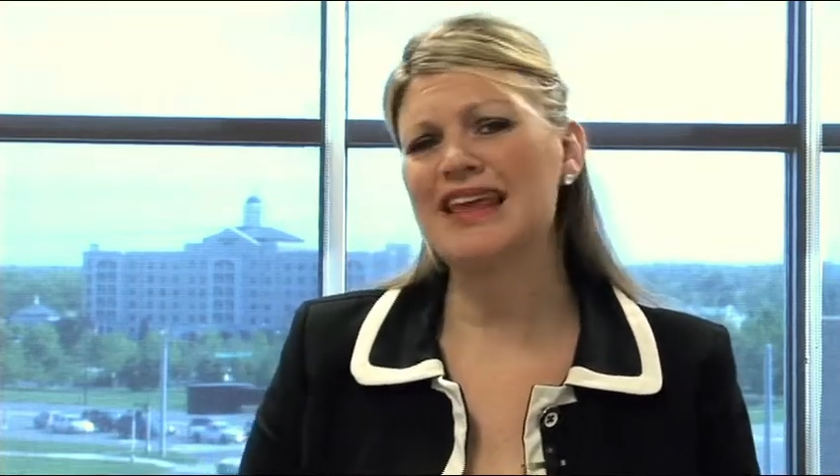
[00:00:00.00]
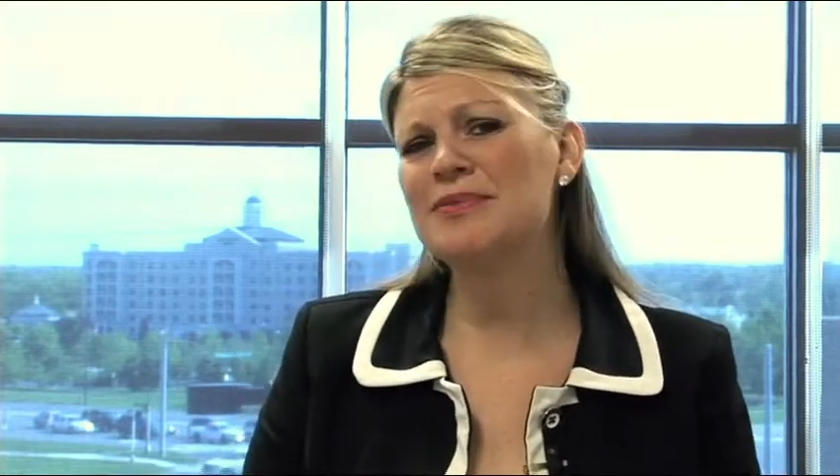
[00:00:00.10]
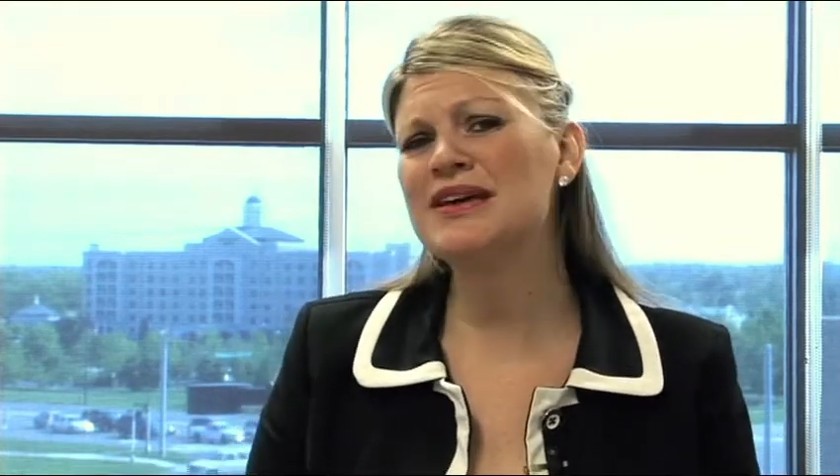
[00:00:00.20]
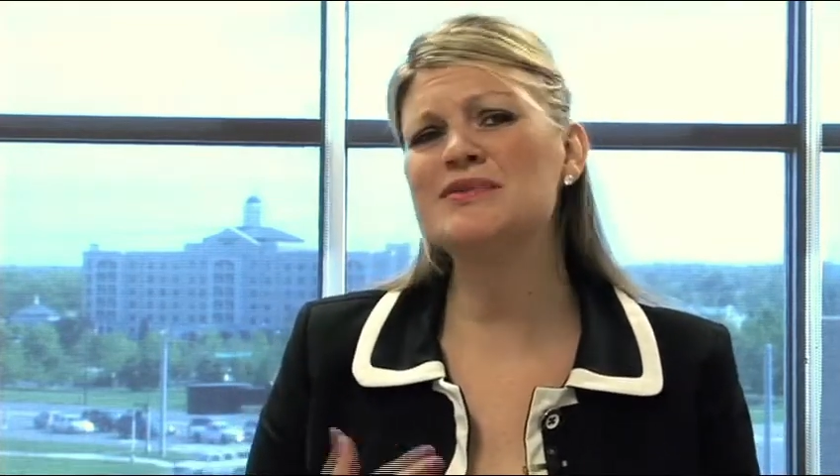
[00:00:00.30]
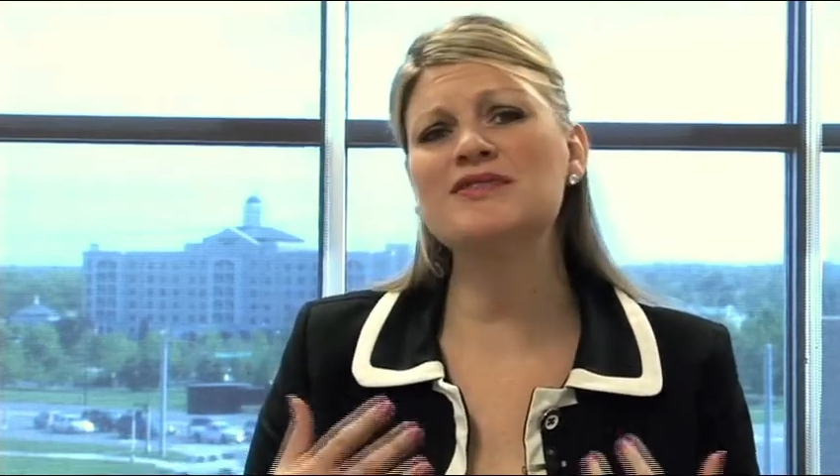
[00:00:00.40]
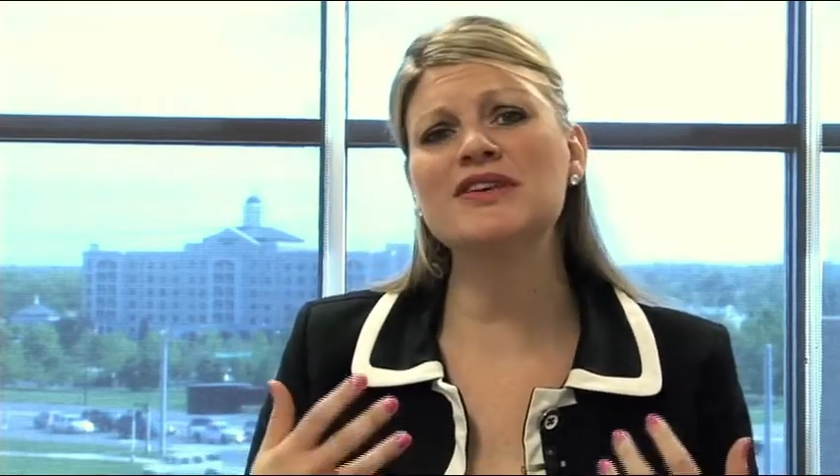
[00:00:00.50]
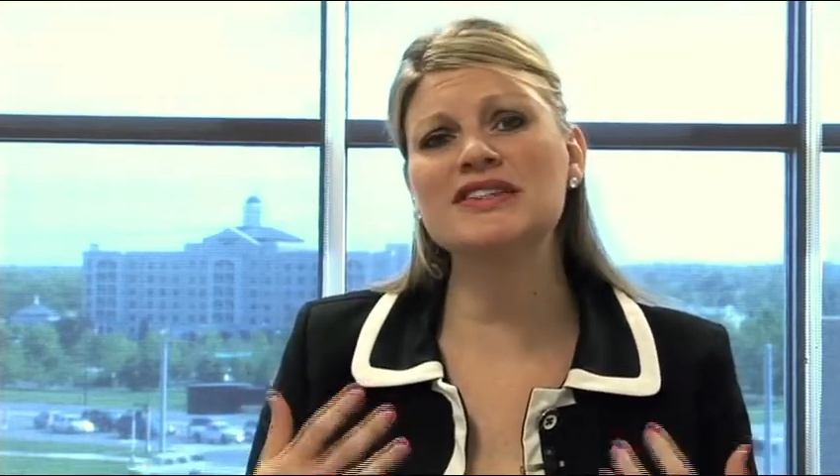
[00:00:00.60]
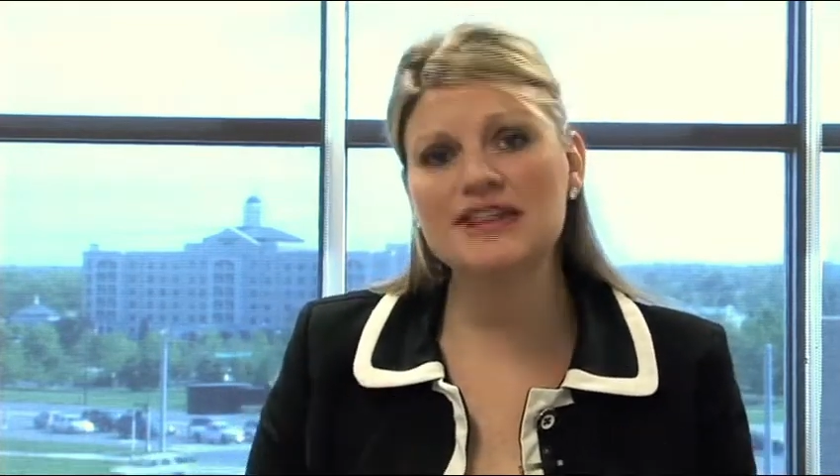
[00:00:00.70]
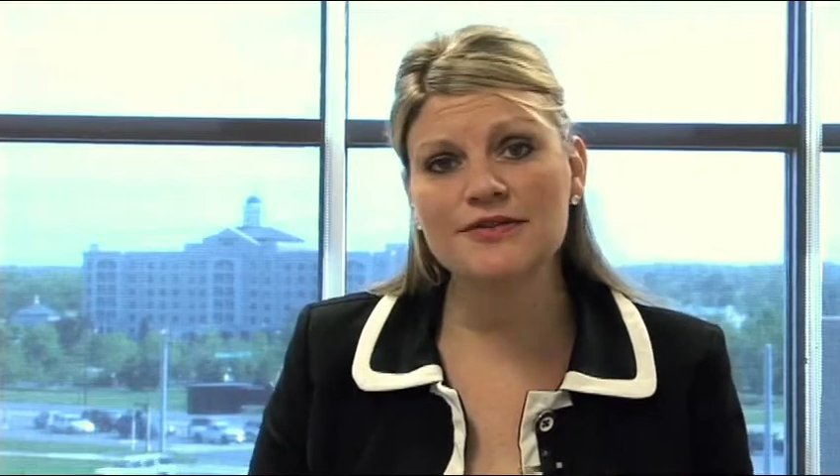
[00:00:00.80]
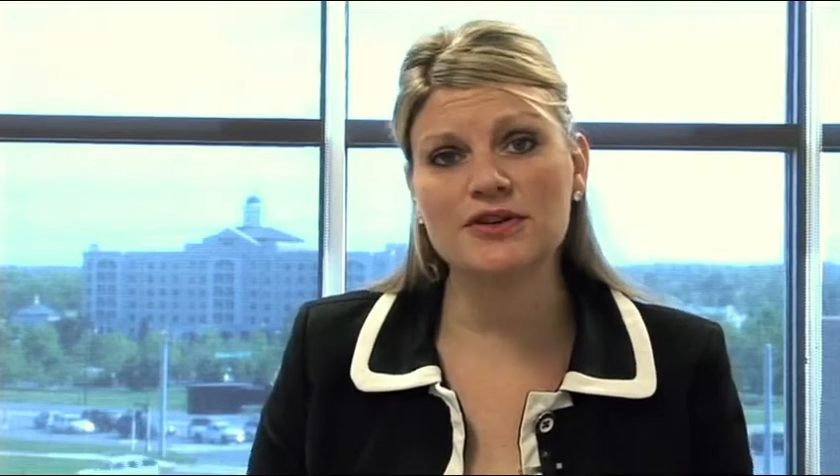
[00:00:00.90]
it becomes very
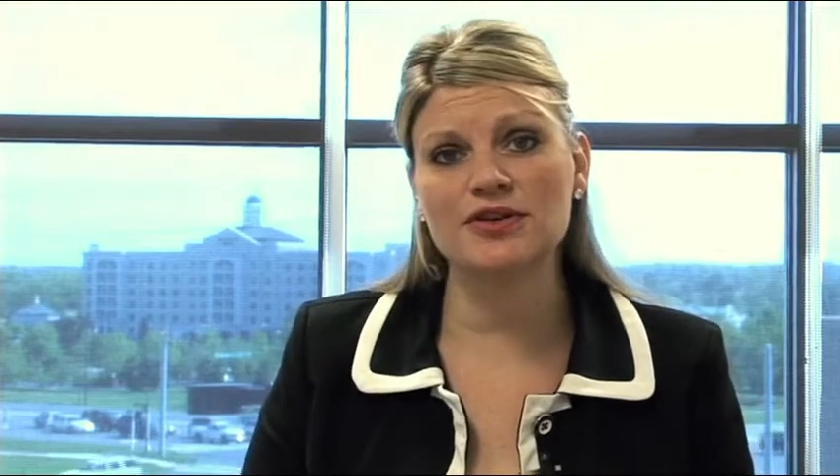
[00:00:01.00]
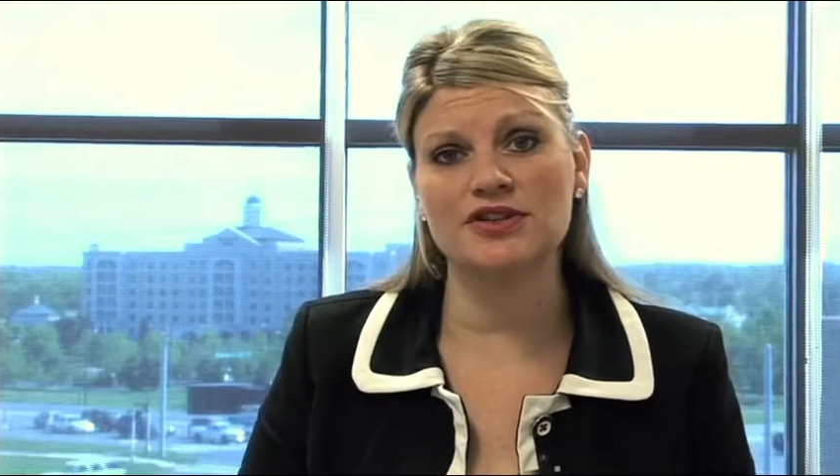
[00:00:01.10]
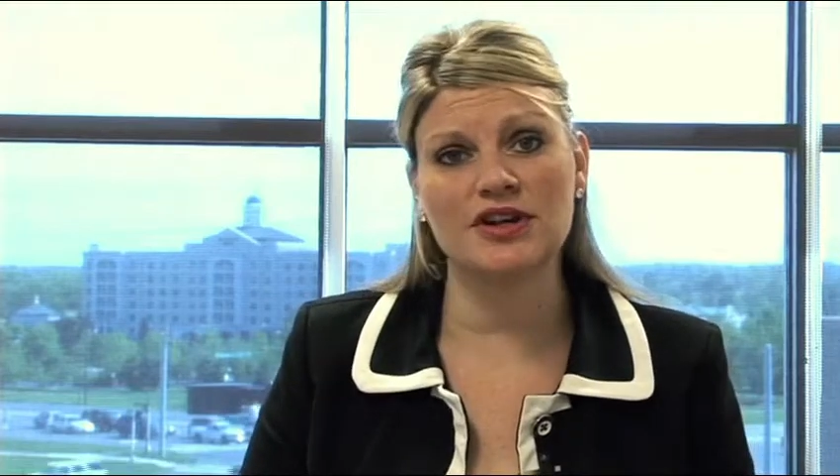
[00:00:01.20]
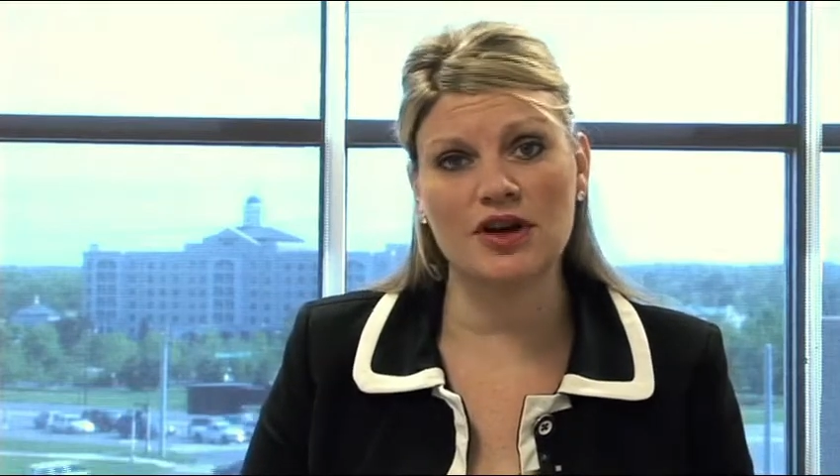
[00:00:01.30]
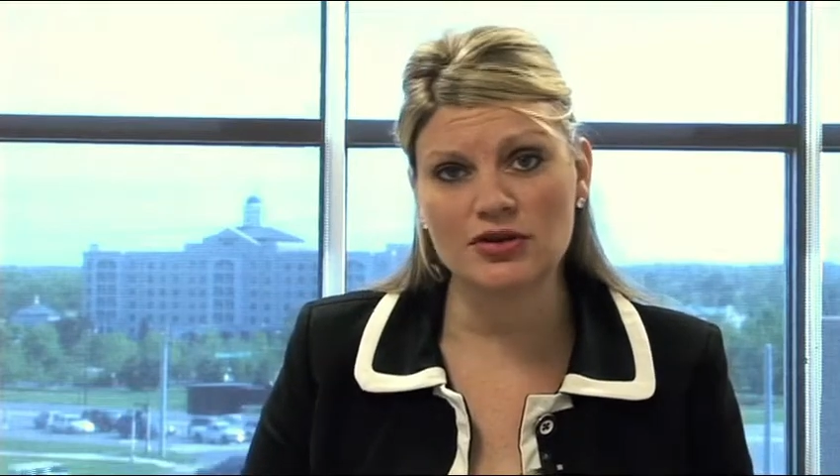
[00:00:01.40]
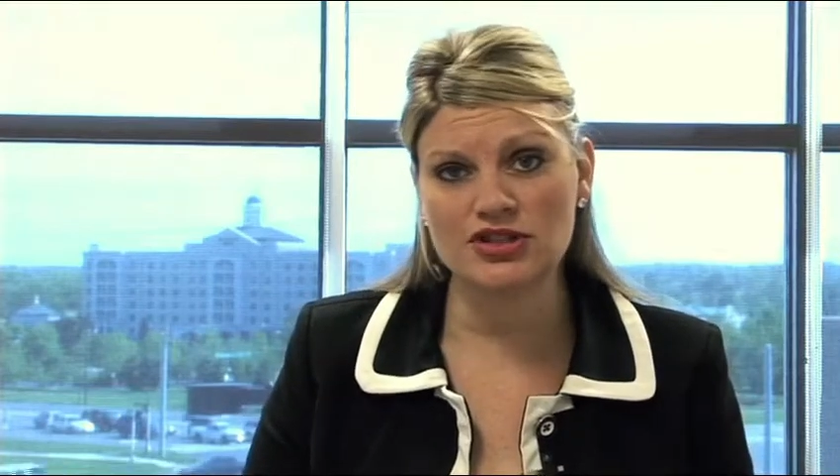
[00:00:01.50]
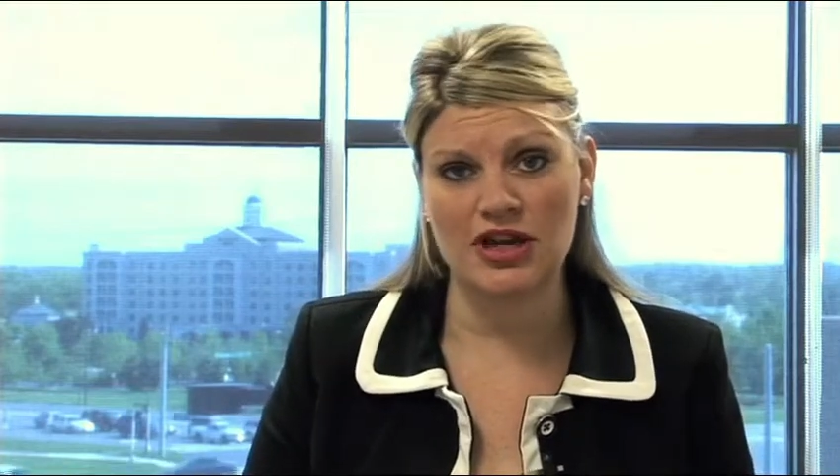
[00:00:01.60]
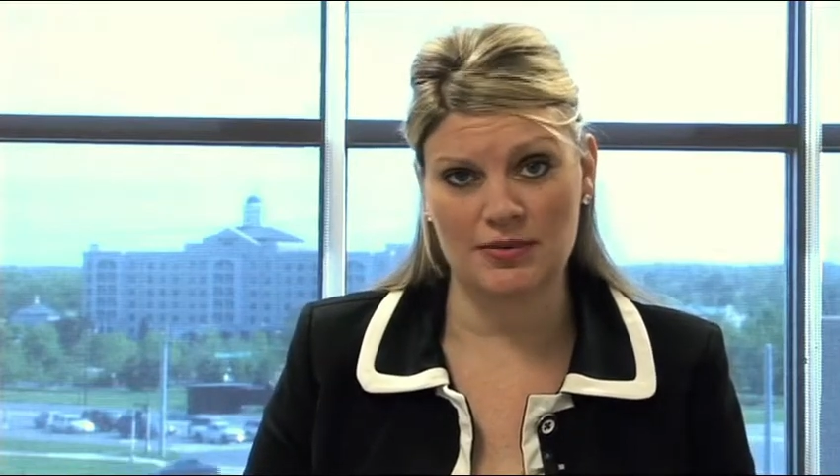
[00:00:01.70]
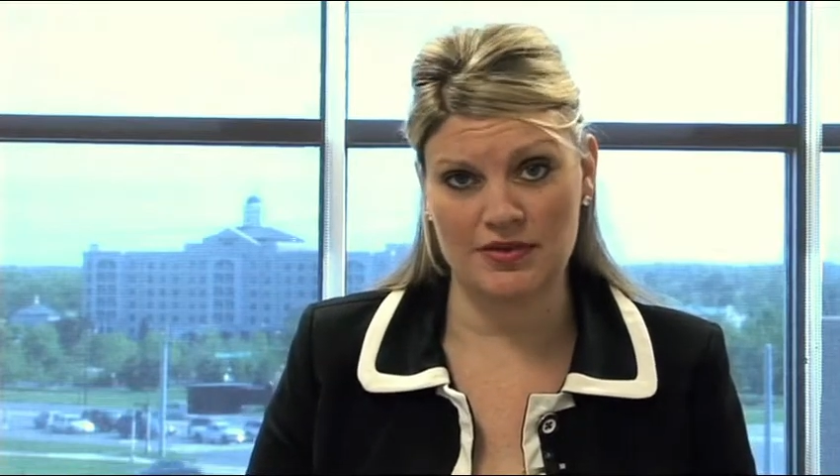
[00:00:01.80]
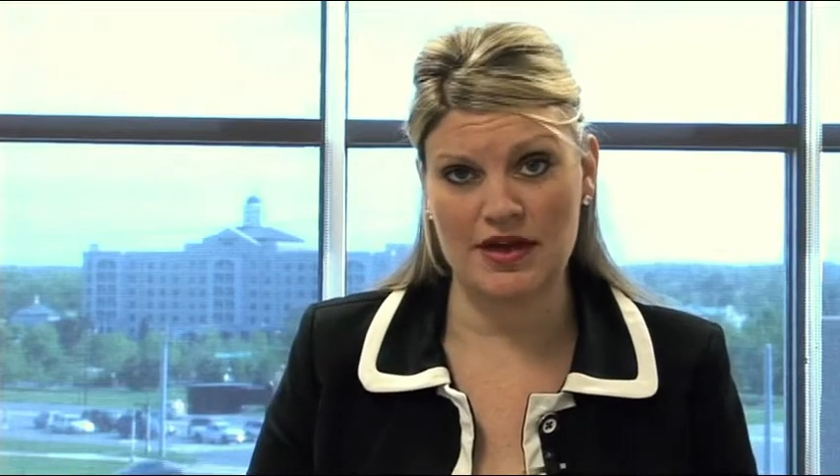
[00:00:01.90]
difficult to
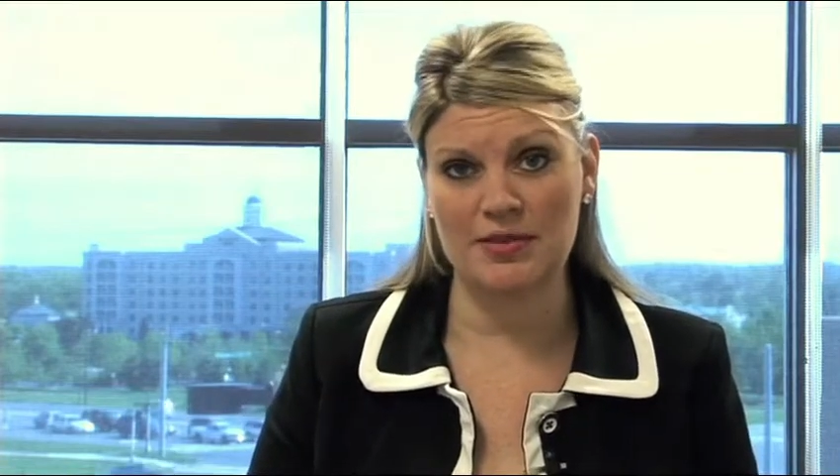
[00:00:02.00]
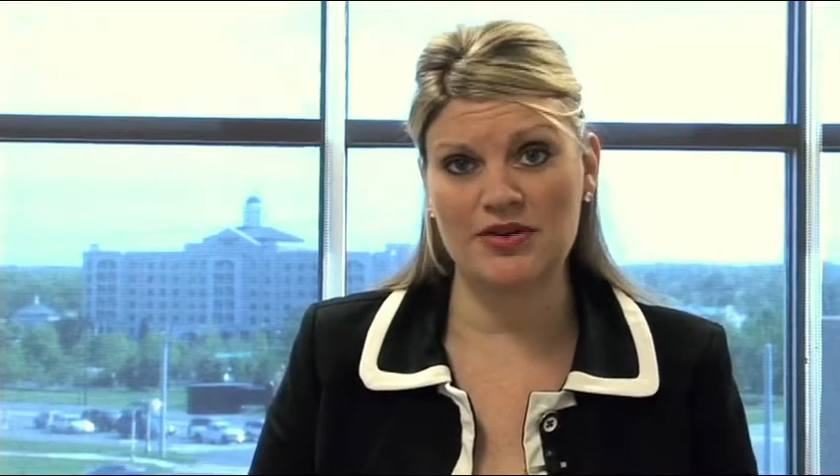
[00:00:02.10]
negotiate with them.